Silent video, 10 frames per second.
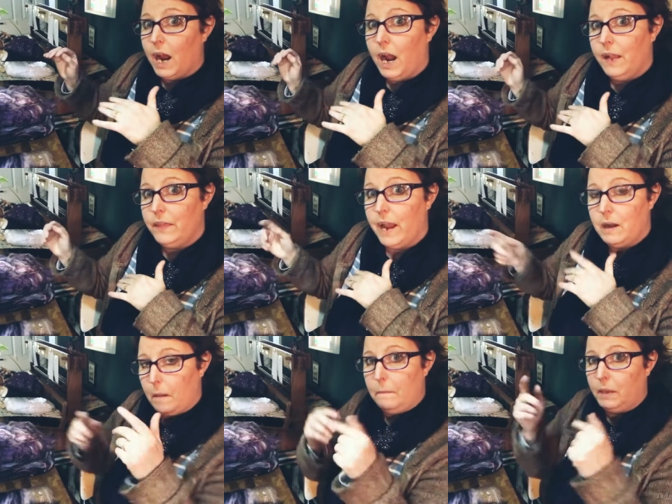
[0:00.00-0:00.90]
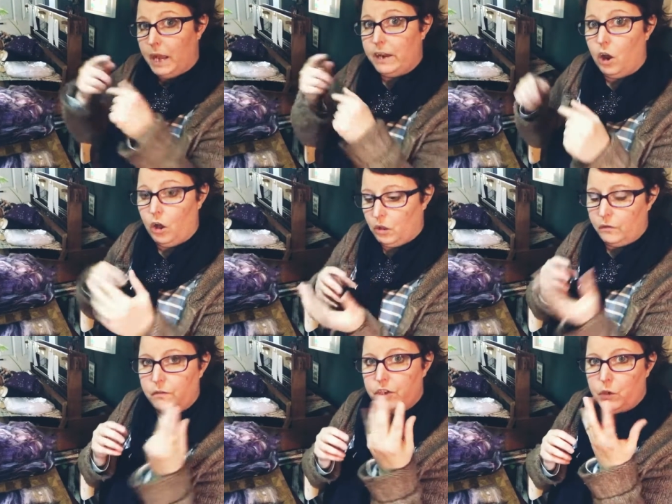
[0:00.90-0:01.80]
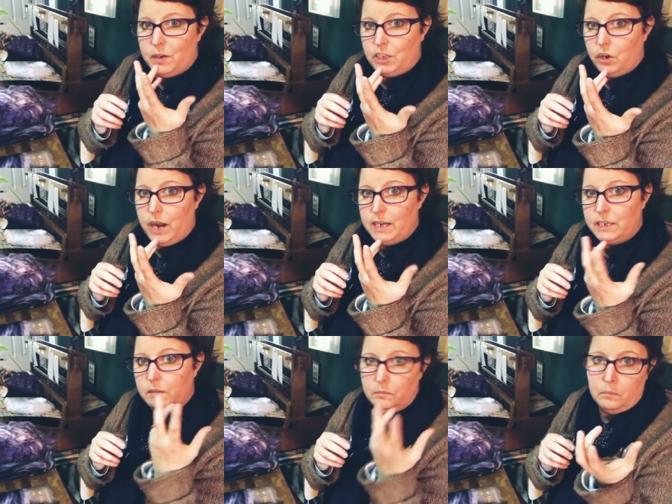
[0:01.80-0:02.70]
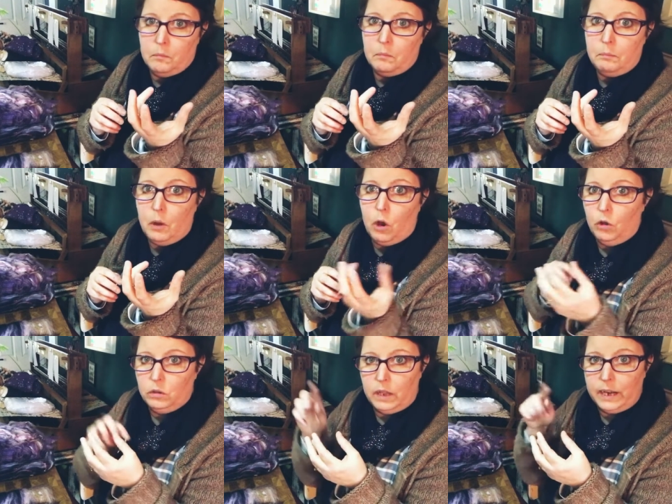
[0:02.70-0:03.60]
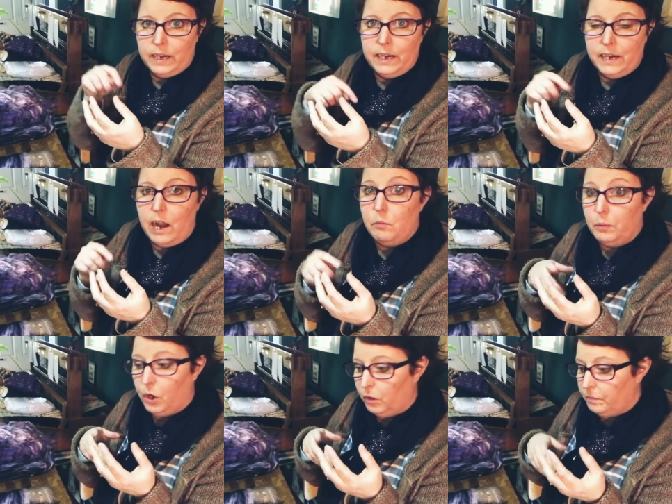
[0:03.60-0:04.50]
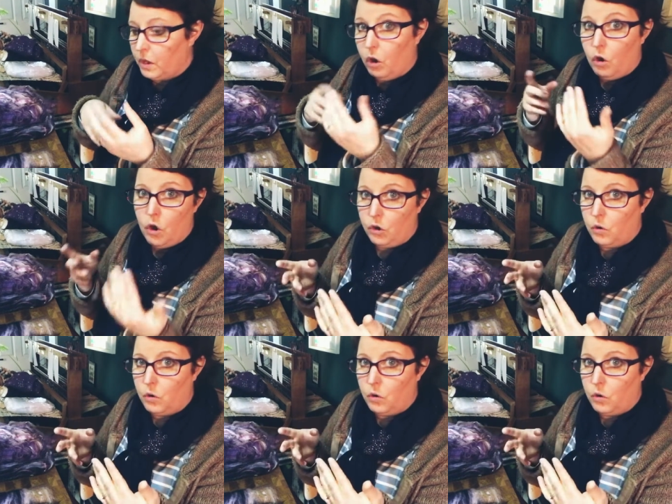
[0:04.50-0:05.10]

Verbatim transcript: and then ply it all off if you do it into an Andean ball like an in and out ball or